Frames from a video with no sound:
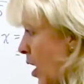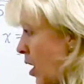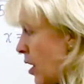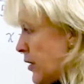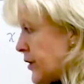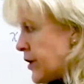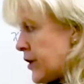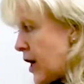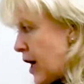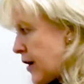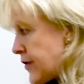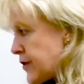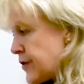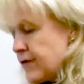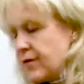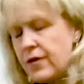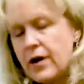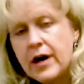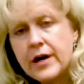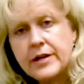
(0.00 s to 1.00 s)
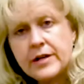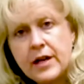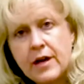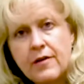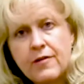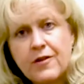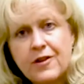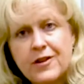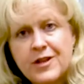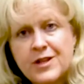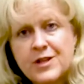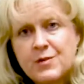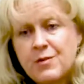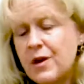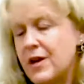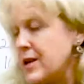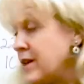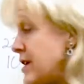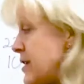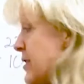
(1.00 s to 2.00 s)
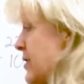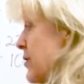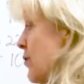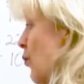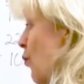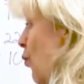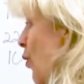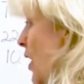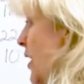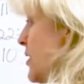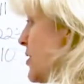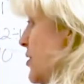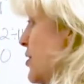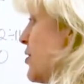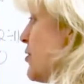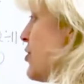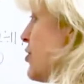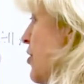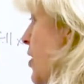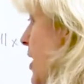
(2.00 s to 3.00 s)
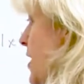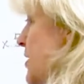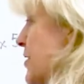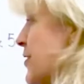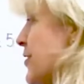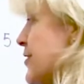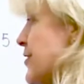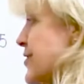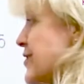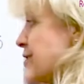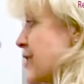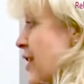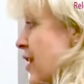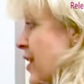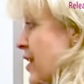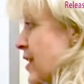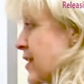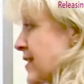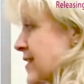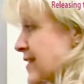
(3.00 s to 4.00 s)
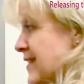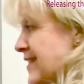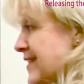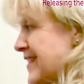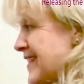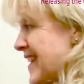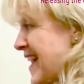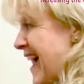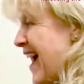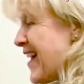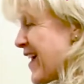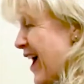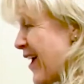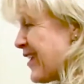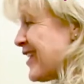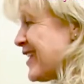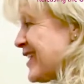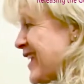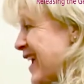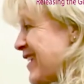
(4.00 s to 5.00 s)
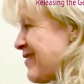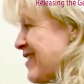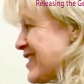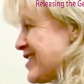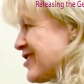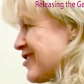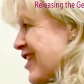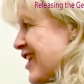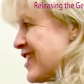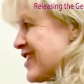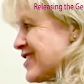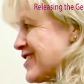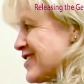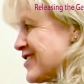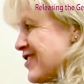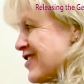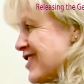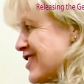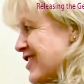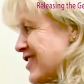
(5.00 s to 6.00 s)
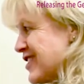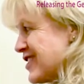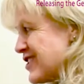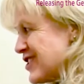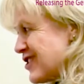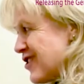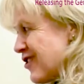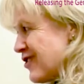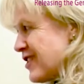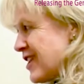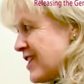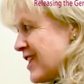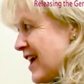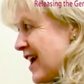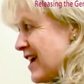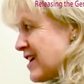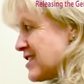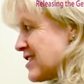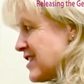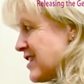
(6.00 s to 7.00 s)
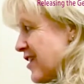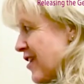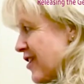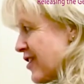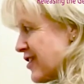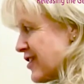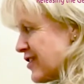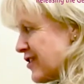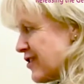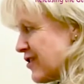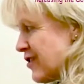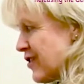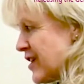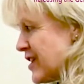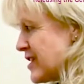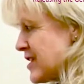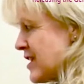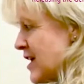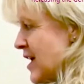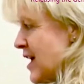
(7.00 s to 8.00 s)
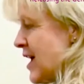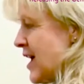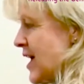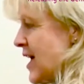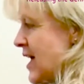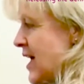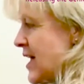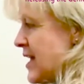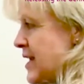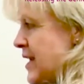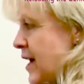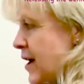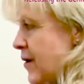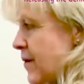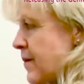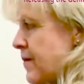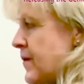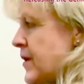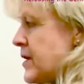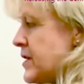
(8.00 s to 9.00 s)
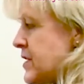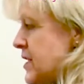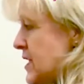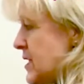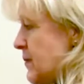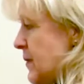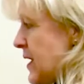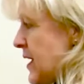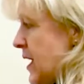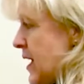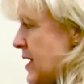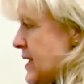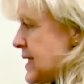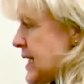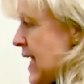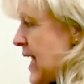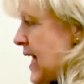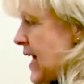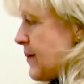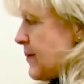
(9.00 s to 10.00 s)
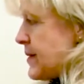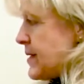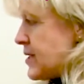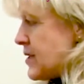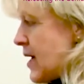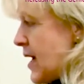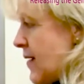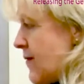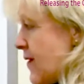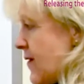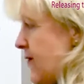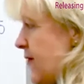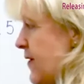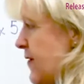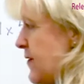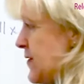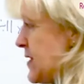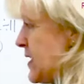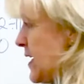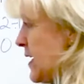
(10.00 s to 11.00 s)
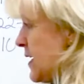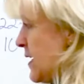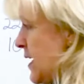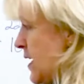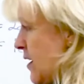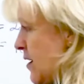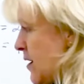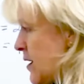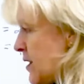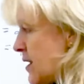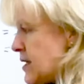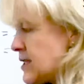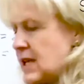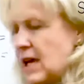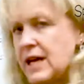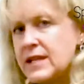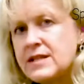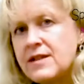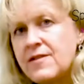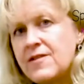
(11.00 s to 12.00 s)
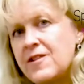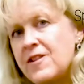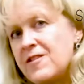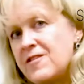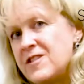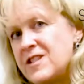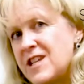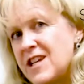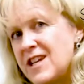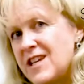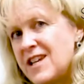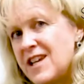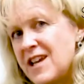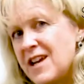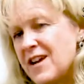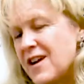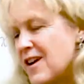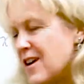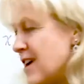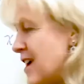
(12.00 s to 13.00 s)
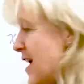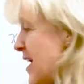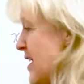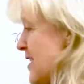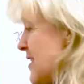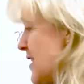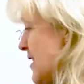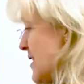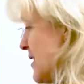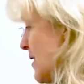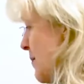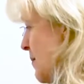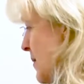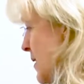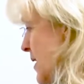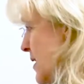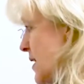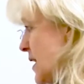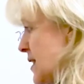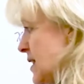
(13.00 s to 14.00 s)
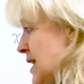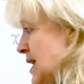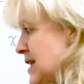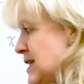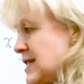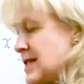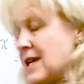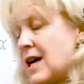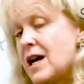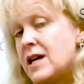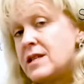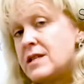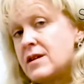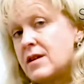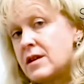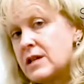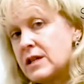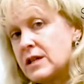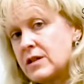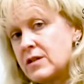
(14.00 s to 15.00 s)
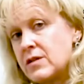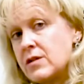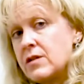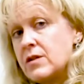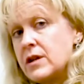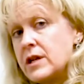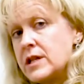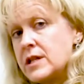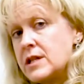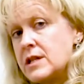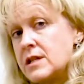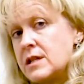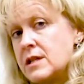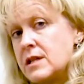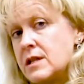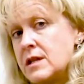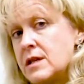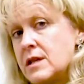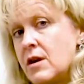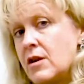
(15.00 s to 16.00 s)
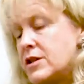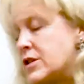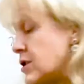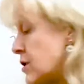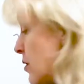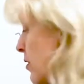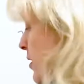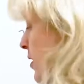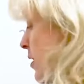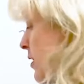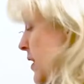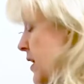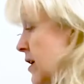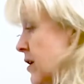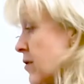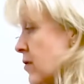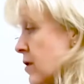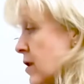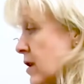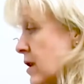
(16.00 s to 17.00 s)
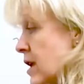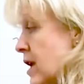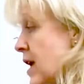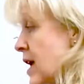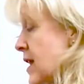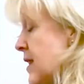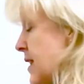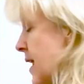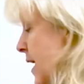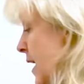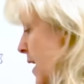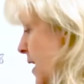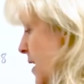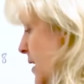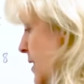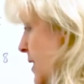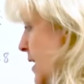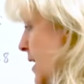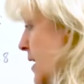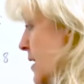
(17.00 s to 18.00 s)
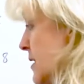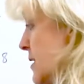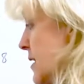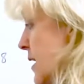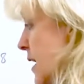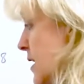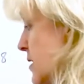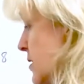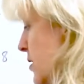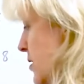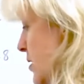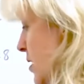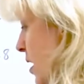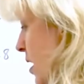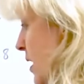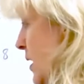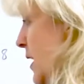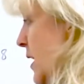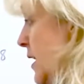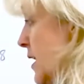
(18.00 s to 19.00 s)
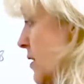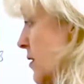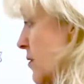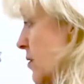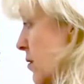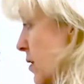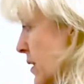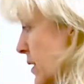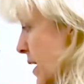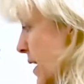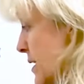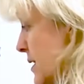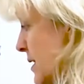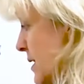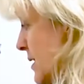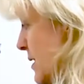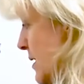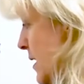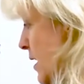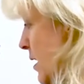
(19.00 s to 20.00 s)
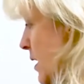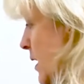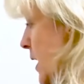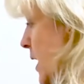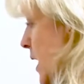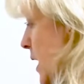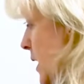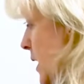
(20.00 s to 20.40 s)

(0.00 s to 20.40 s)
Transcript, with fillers: all you have to find out for this one is what two triangles are, how, how do you name these triangles so that you can show that they actually are congruent. Now, just because it happens to have a 15 here and this has a 15 here, doesn't mean that these sides are congruent or sorry, are equal. They, these sides are not equal necessarily